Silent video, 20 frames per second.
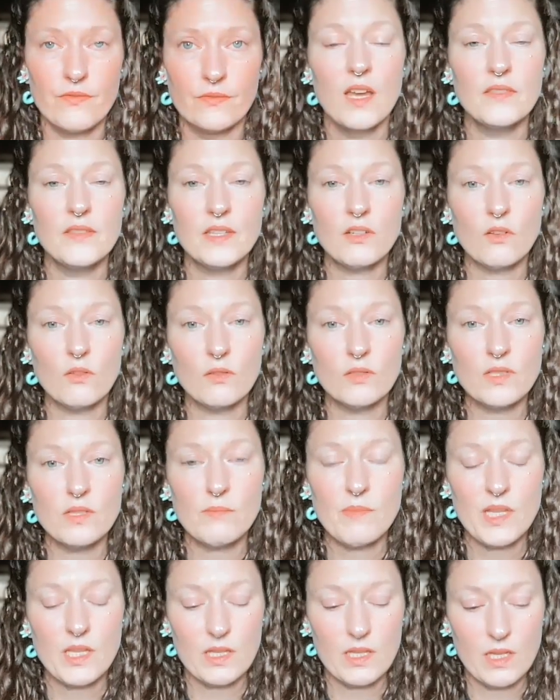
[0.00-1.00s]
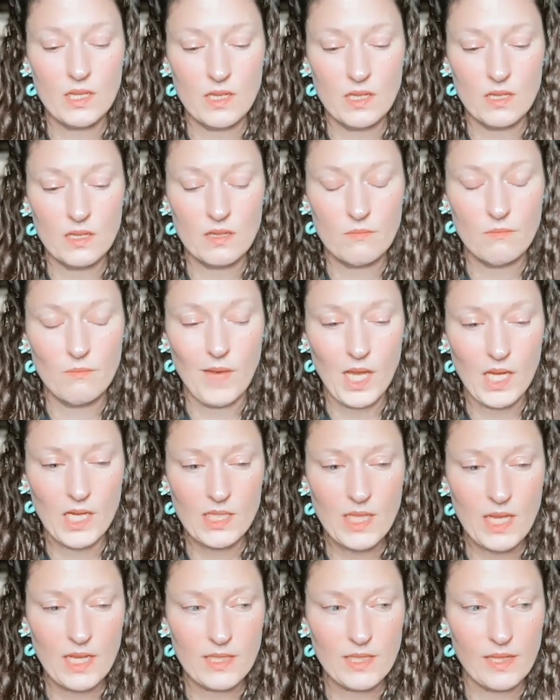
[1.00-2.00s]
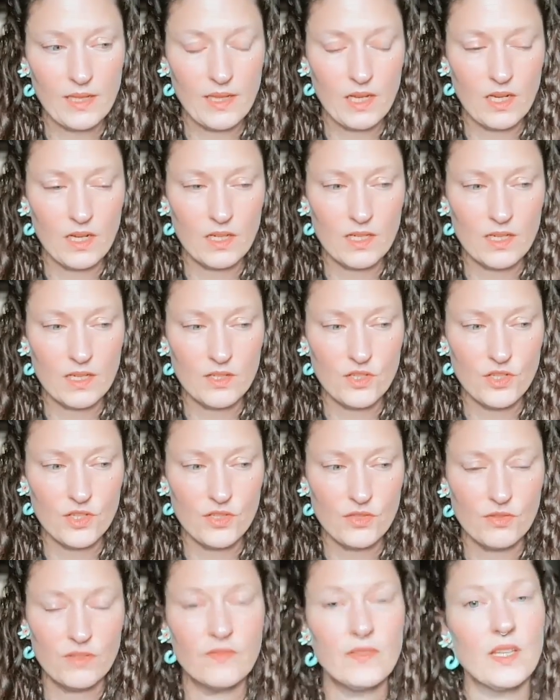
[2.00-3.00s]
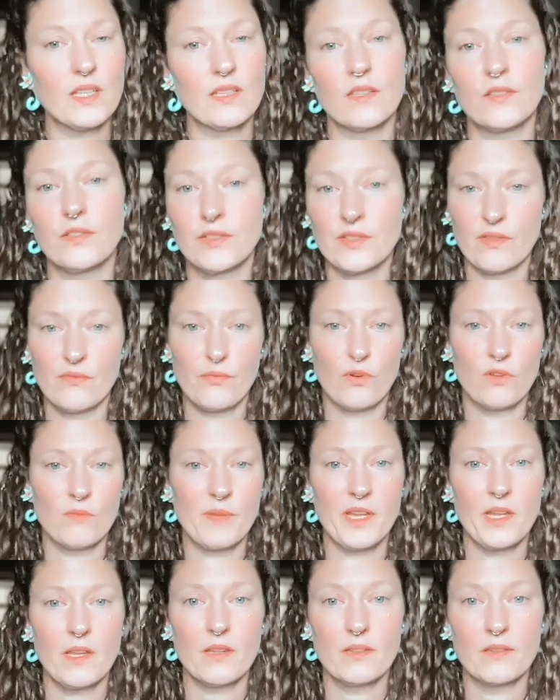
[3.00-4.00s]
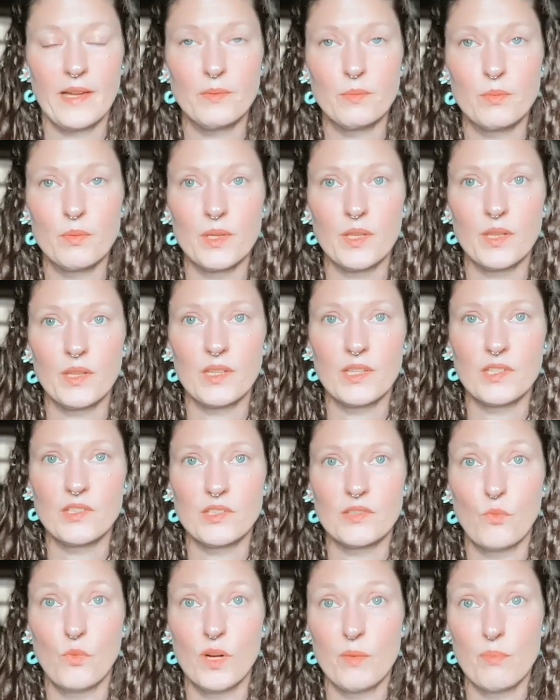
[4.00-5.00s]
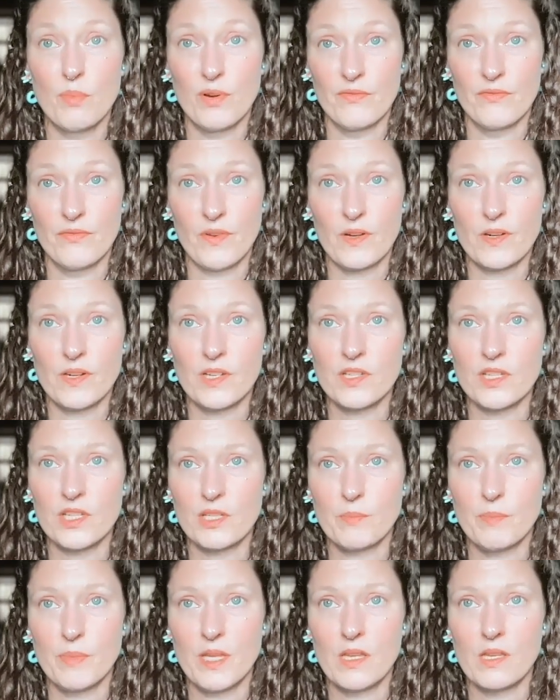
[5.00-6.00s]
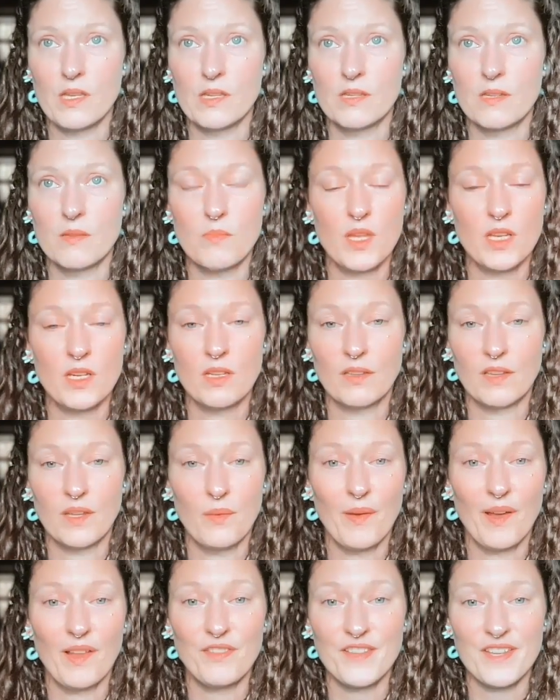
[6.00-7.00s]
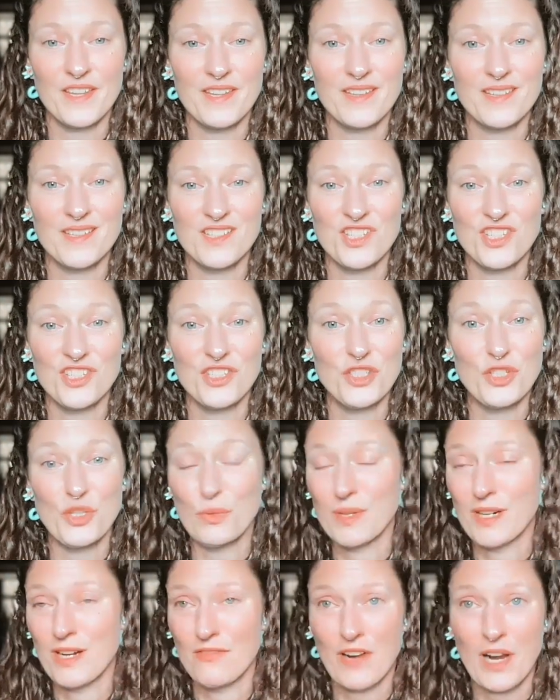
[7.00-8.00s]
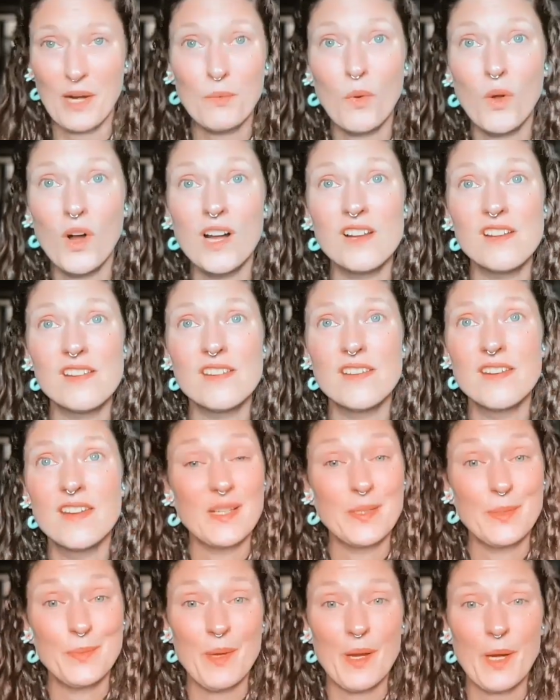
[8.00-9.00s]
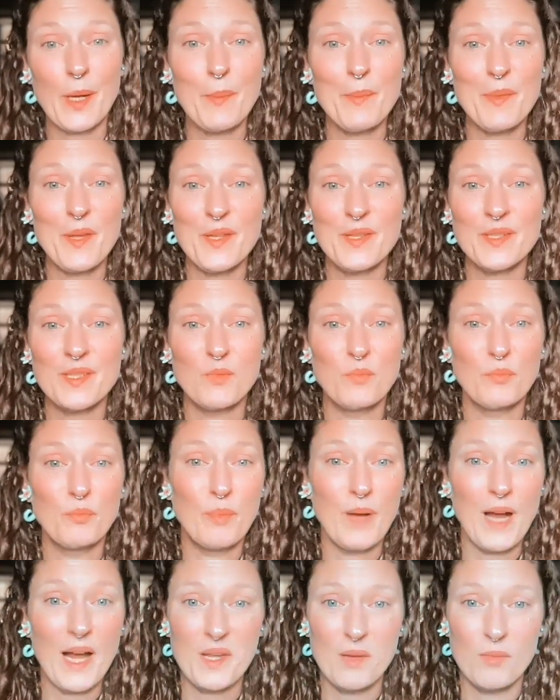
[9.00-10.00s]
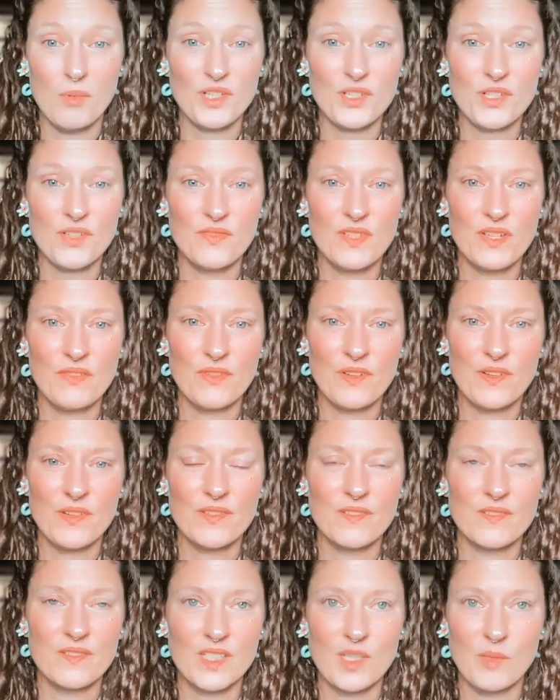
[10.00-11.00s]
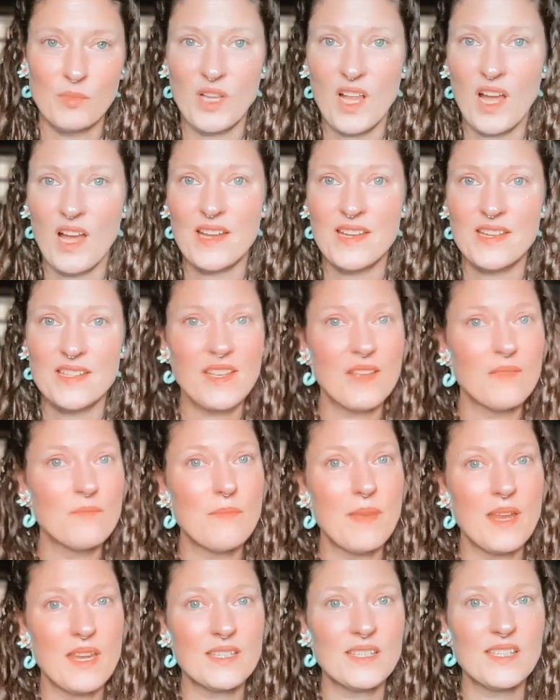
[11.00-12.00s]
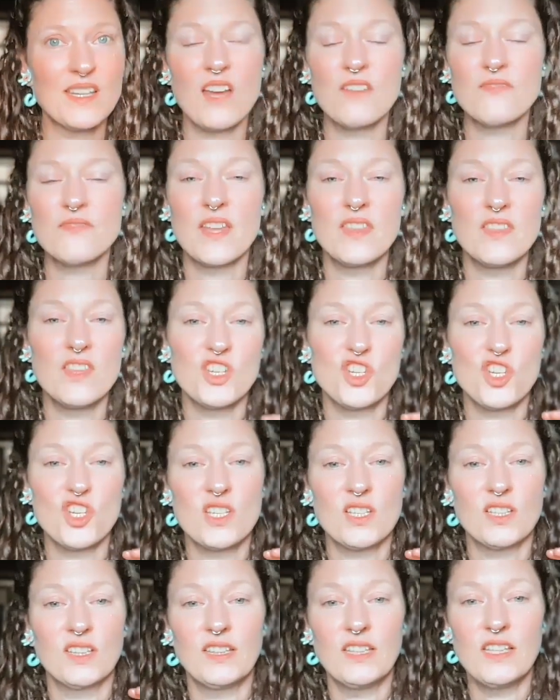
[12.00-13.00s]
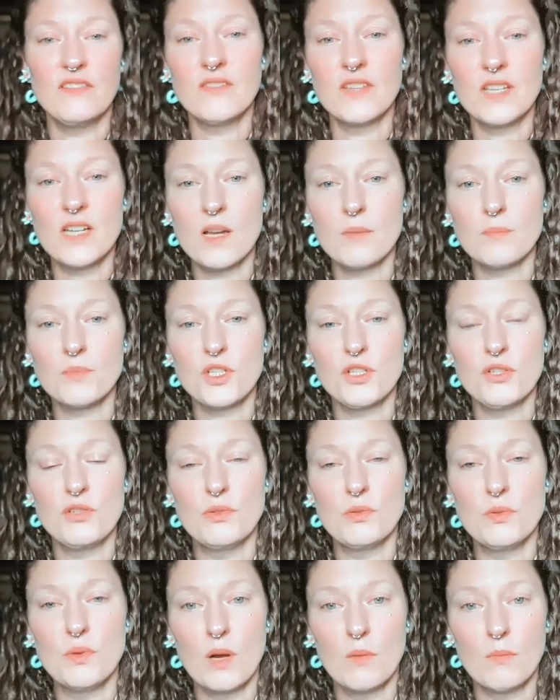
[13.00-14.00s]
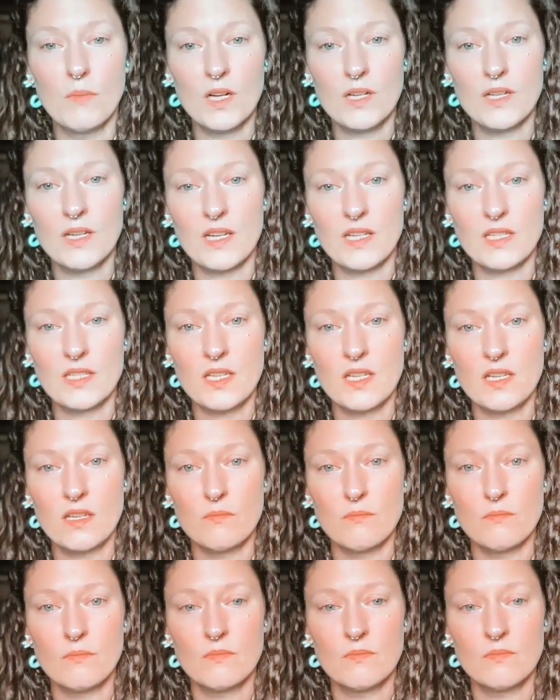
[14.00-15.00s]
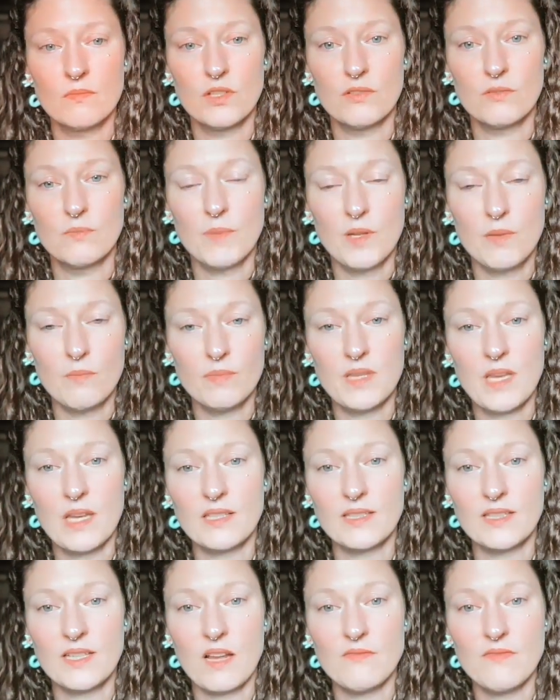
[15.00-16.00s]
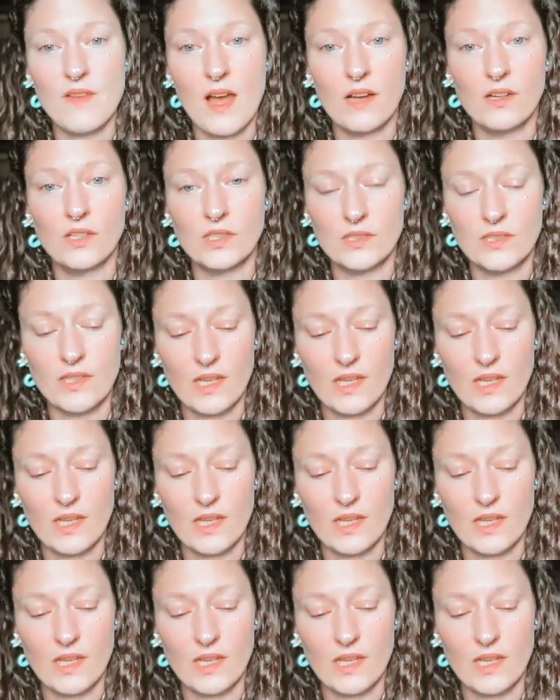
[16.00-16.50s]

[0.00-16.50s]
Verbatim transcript: And then ultimately, monetizing the art just sort of like kills it for me. I really would prefer to just be independent wealthy and just do whatever I want, experiment, buy a bunch of different supplies and make stuff, and then just leave it up to a marketing team to pimp that stuff out.